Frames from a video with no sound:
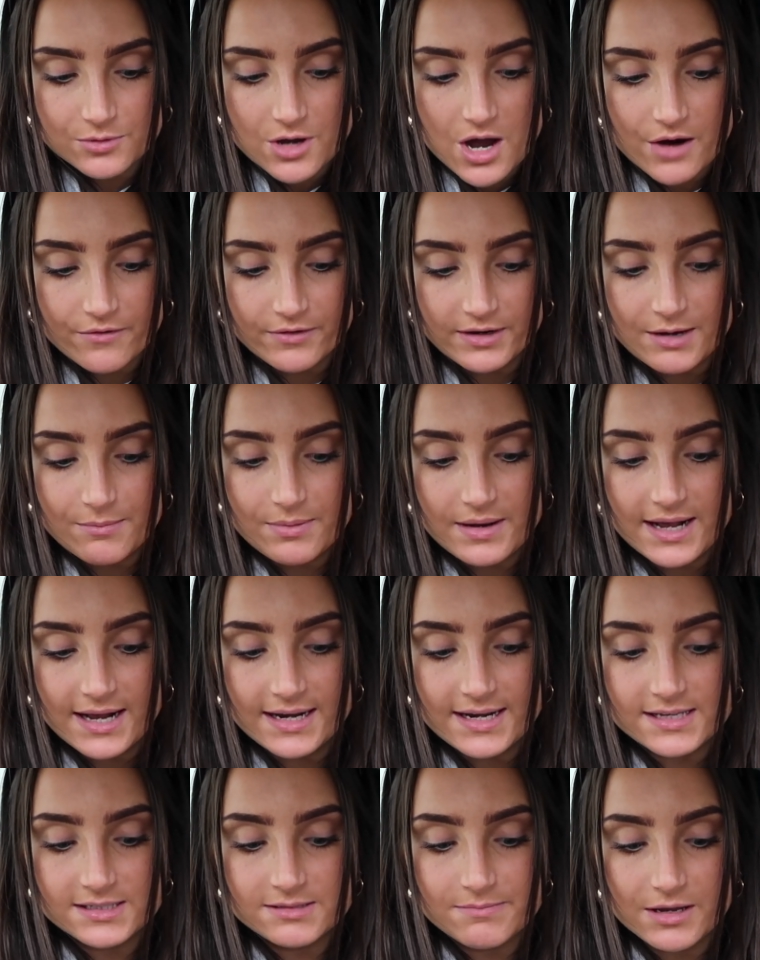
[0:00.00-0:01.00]
currently
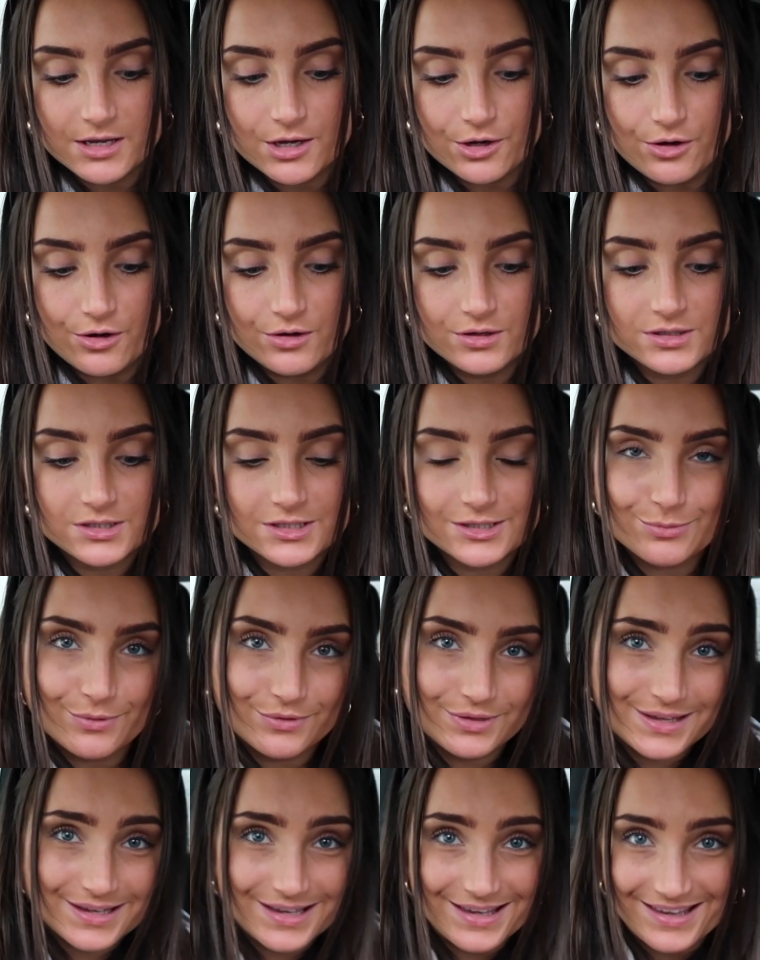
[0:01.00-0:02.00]
planned is Mykonos
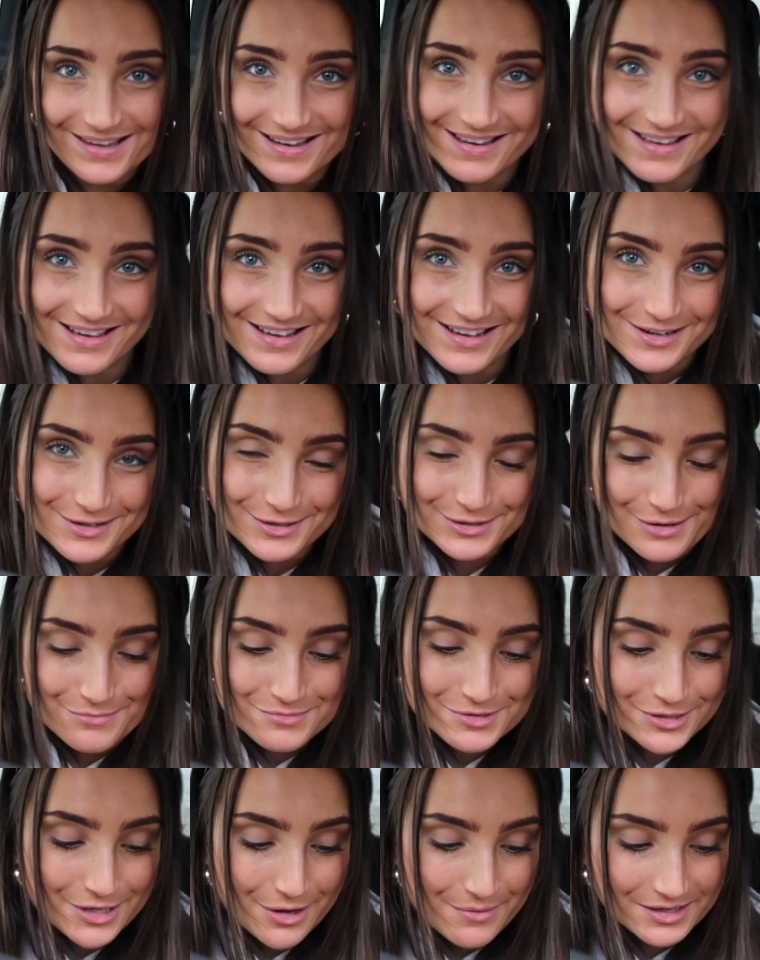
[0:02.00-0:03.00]
with the girls. I'm
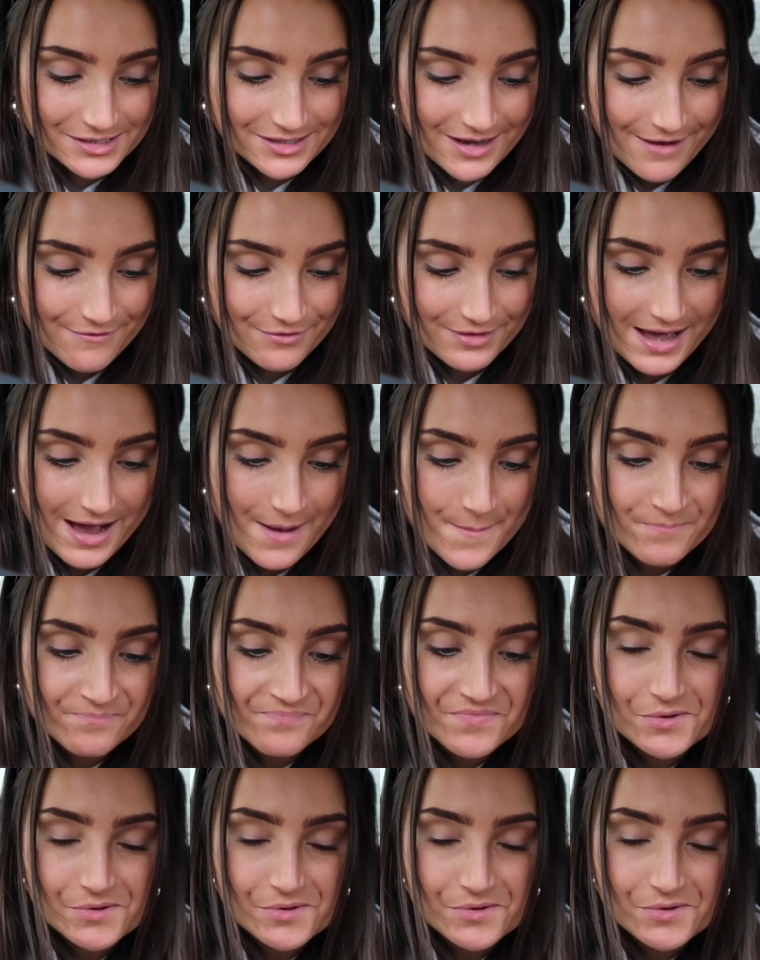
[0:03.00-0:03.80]
so excited for that.